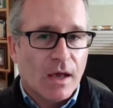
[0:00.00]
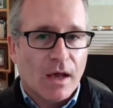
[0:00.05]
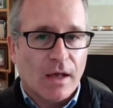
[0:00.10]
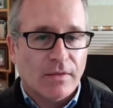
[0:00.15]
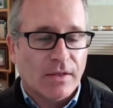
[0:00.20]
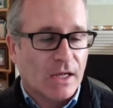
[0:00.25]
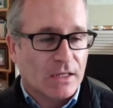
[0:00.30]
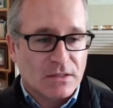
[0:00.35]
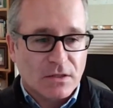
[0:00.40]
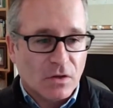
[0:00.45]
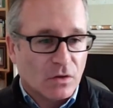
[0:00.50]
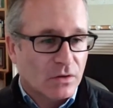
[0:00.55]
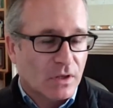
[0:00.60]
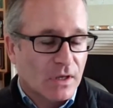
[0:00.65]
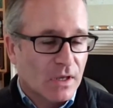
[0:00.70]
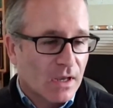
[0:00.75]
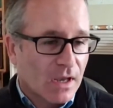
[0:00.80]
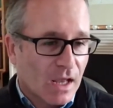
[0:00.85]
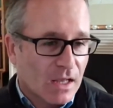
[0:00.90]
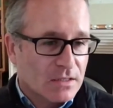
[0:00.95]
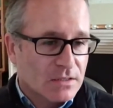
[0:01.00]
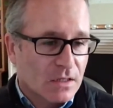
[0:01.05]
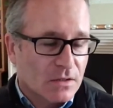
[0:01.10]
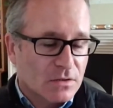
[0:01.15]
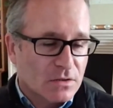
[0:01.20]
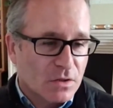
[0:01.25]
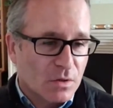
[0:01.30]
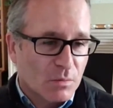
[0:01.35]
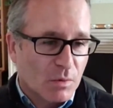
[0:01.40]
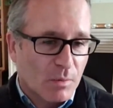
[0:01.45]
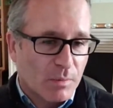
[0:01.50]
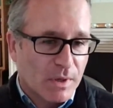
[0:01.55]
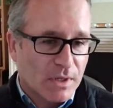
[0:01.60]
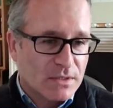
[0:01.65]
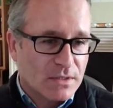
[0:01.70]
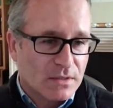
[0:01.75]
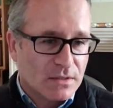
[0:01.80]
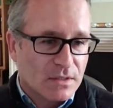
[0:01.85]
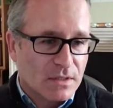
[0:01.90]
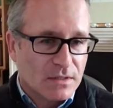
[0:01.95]
And that's nothing against consumer
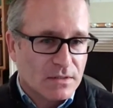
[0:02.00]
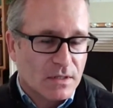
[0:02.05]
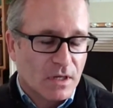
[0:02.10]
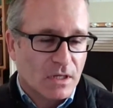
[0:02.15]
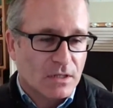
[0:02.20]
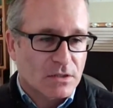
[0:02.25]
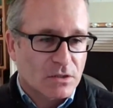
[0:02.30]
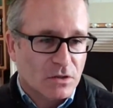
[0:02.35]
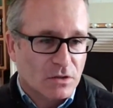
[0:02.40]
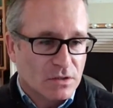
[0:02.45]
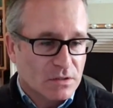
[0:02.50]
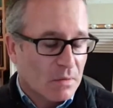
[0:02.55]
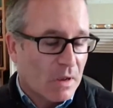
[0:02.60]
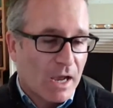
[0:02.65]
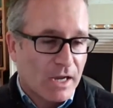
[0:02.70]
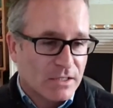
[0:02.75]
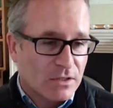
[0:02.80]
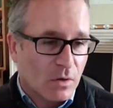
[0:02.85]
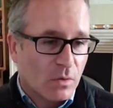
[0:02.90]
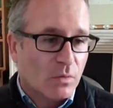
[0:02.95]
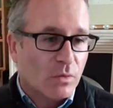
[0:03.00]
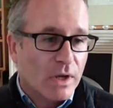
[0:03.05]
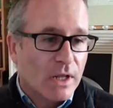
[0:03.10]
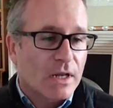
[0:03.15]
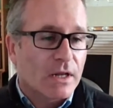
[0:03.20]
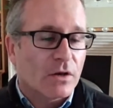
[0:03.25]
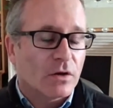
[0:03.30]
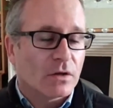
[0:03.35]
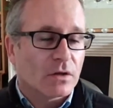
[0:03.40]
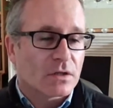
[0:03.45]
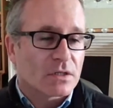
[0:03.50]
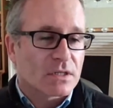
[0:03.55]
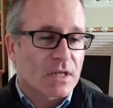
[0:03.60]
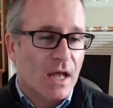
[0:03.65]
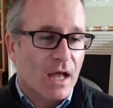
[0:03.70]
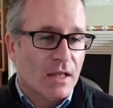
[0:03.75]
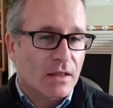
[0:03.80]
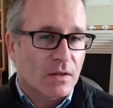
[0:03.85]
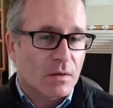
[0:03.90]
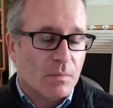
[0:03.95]
businesses. It's just I don't really
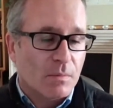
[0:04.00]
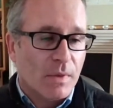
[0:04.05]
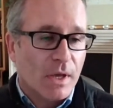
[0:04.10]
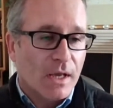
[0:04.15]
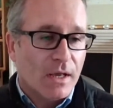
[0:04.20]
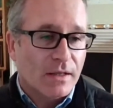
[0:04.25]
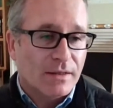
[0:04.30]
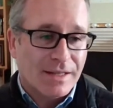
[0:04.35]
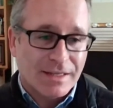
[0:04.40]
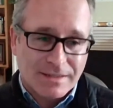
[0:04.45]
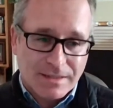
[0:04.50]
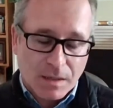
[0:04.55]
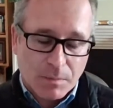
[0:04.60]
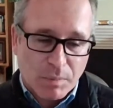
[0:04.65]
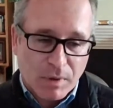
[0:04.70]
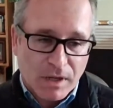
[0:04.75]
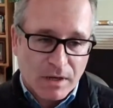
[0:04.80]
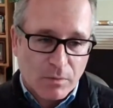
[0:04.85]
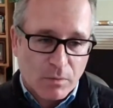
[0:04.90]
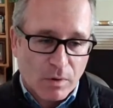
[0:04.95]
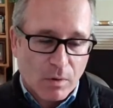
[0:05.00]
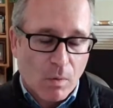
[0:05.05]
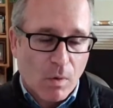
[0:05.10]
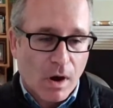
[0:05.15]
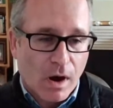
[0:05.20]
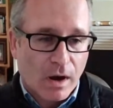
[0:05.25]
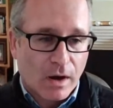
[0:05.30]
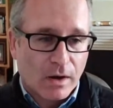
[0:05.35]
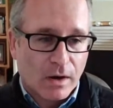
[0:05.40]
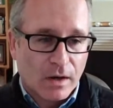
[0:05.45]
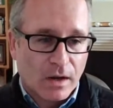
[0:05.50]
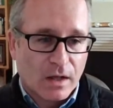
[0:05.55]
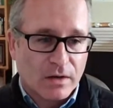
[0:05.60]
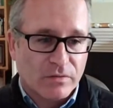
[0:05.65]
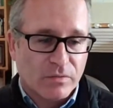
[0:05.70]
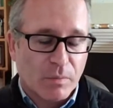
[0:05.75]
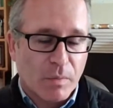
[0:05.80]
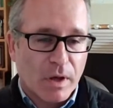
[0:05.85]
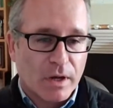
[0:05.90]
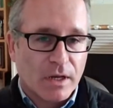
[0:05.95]
understand them. They typically require a lot
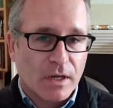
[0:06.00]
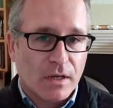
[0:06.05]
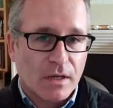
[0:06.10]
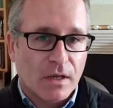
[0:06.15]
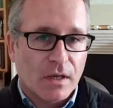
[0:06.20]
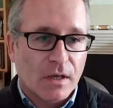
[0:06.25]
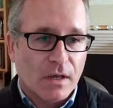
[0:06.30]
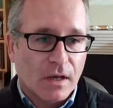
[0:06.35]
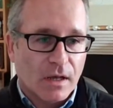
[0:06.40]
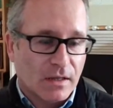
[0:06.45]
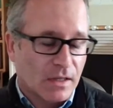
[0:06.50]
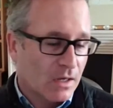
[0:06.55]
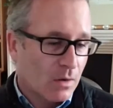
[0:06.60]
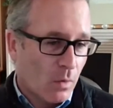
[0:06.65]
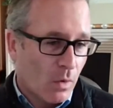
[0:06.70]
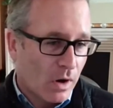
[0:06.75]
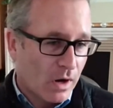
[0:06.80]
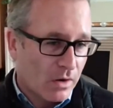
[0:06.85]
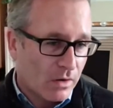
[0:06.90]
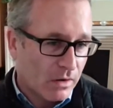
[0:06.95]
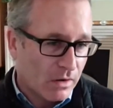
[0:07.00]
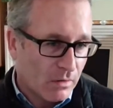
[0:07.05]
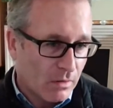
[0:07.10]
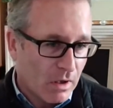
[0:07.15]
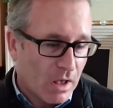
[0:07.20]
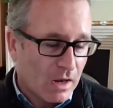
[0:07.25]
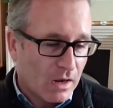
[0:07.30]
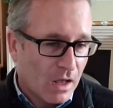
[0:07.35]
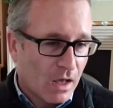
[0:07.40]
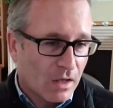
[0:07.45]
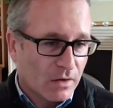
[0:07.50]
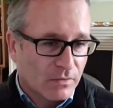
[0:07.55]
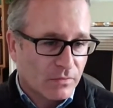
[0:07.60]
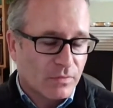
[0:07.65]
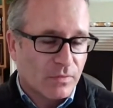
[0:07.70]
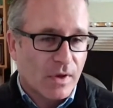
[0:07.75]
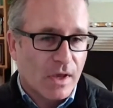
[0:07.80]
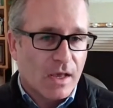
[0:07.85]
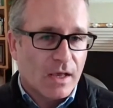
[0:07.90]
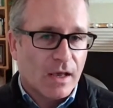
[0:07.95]
of money, and they require a lot
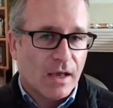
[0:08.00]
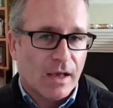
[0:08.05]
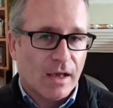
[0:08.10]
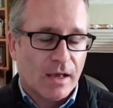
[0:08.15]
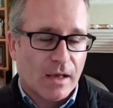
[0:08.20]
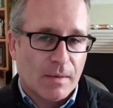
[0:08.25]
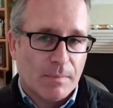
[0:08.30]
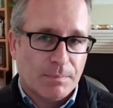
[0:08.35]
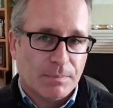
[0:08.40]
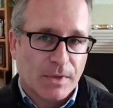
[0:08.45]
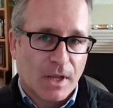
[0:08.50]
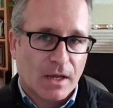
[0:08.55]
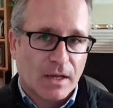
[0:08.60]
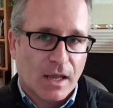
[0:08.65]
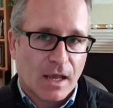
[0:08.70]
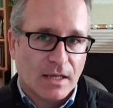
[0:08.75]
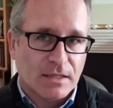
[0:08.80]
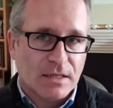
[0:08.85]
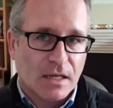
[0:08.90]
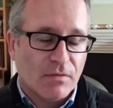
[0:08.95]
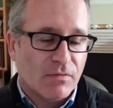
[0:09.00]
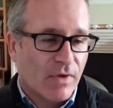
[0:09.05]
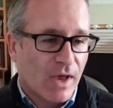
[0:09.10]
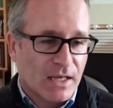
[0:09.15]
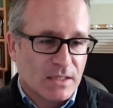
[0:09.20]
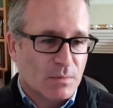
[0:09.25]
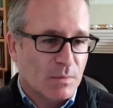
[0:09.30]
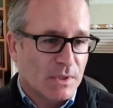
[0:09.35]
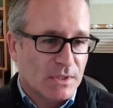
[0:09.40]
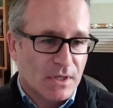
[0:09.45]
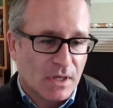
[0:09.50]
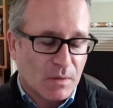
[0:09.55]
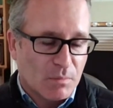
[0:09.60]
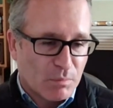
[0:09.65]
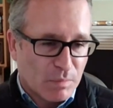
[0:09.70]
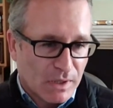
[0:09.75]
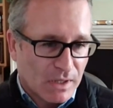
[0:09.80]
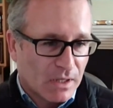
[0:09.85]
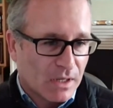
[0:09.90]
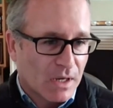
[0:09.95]
of, I guess, investment
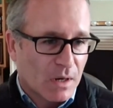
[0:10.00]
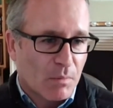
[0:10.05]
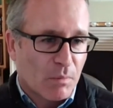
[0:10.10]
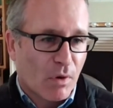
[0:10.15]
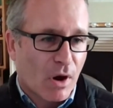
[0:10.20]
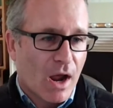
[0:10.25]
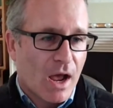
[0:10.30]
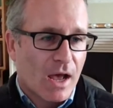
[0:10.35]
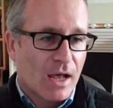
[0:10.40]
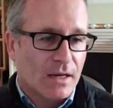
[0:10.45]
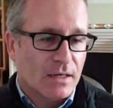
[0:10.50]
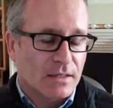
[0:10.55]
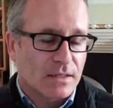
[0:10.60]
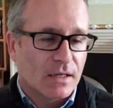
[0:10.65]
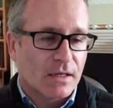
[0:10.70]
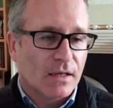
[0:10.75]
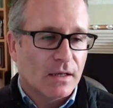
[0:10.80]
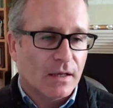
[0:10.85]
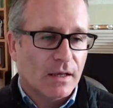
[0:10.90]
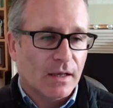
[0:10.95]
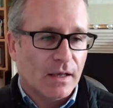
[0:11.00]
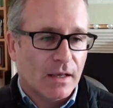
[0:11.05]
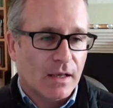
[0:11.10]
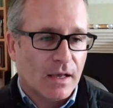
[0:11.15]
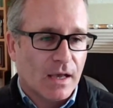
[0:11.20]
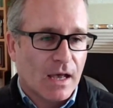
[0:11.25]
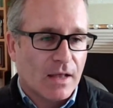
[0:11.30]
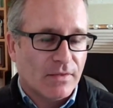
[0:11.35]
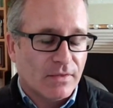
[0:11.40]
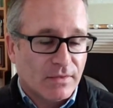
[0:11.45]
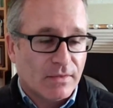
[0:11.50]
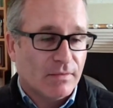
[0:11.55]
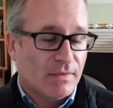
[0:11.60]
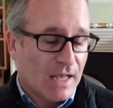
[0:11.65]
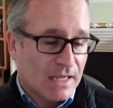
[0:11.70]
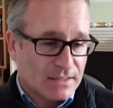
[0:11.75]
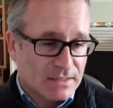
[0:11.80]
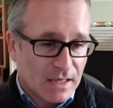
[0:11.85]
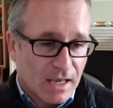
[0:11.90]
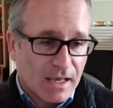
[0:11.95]
in building a brand. And
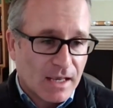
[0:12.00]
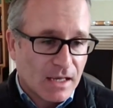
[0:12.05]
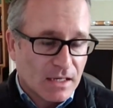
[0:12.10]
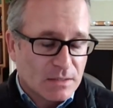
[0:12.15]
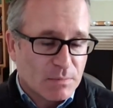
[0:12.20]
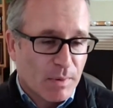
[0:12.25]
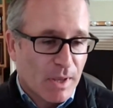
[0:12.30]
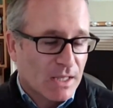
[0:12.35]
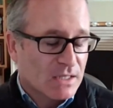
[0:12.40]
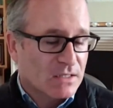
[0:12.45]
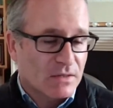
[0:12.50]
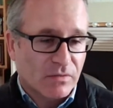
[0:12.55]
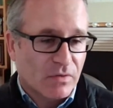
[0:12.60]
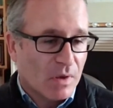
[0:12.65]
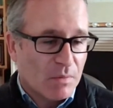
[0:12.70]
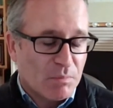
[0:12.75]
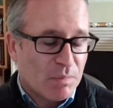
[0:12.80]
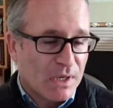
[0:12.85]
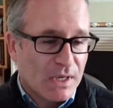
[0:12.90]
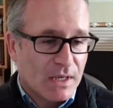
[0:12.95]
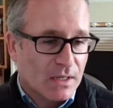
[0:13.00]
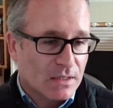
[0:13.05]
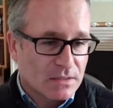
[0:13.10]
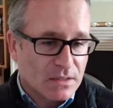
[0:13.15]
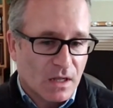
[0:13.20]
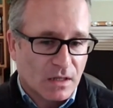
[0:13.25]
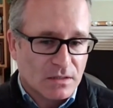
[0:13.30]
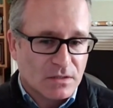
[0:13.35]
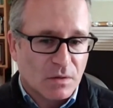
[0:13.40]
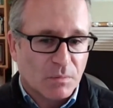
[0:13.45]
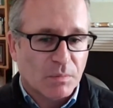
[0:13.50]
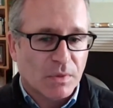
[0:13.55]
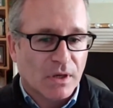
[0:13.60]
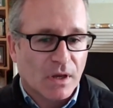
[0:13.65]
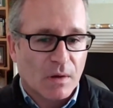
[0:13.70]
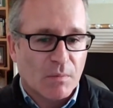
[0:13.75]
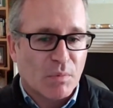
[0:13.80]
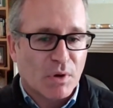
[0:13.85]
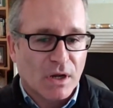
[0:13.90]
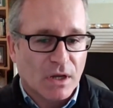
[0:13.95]
that's A, expensive, and B, it's not something
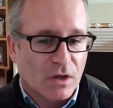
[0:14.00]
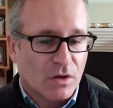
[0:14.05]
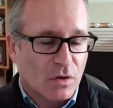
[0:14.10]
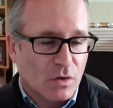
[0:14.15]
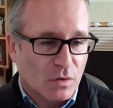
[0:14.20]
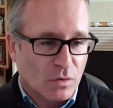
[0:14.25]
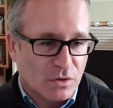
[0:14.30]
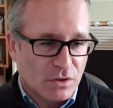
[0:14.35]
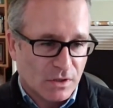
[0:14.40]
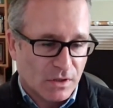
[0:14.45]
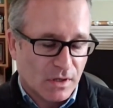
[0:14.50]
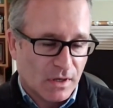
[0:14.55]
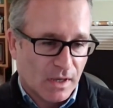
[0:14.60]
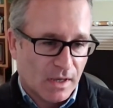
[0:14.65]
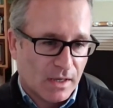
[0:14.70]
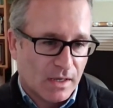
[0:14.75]
I bring a huge